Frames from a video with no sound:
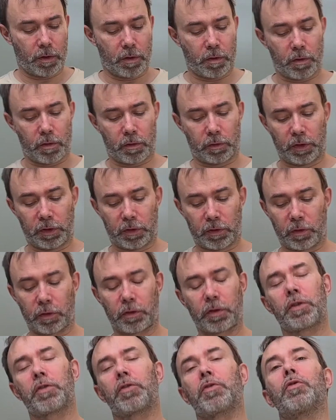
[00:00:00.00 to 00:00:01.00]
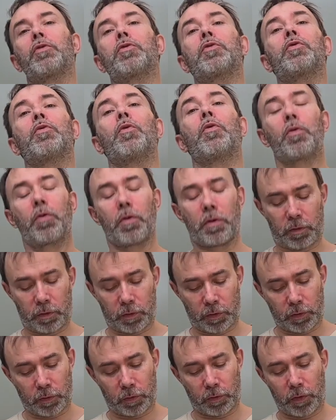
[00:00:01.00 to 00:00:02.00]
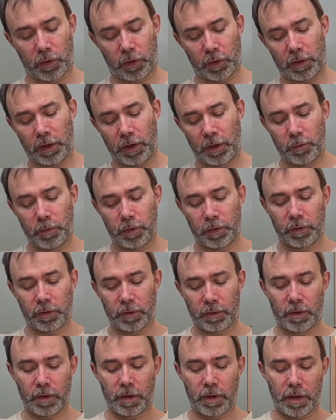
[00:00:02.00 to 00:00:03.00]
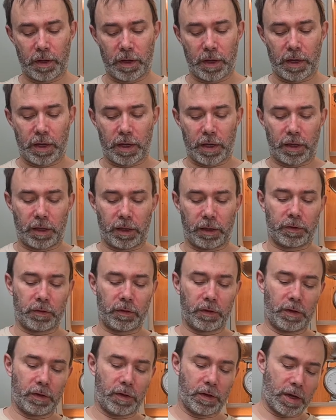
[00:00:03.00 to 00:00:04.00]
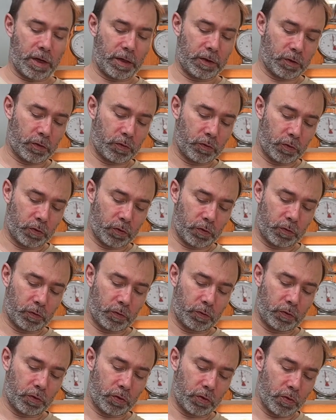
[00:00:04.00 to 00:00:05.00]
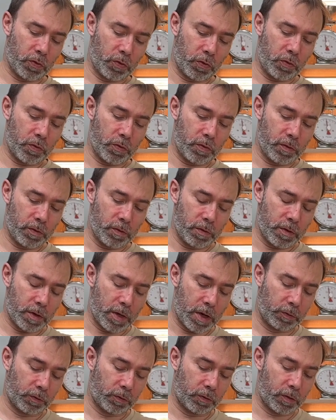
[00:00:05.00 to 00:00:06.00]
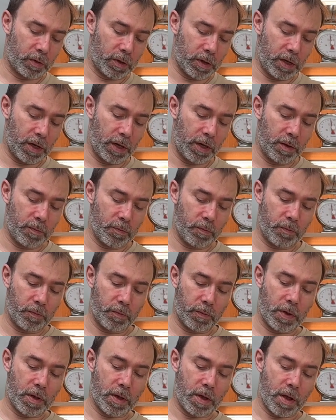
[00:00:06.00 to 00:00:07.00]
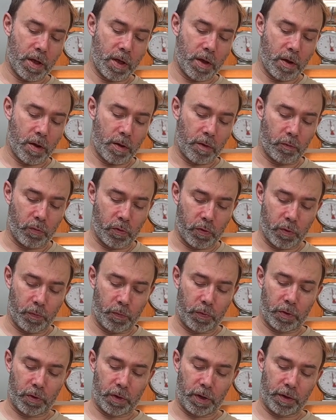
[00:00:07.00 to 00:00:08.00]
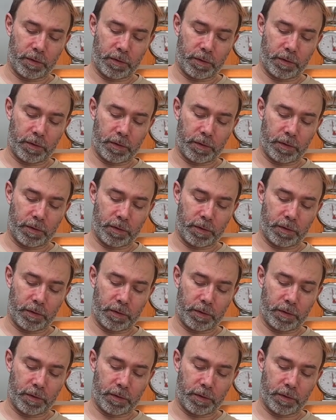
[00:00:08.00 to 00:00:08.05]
Well, this knot is not so dirty, but it's ideal to show you how to clean properly.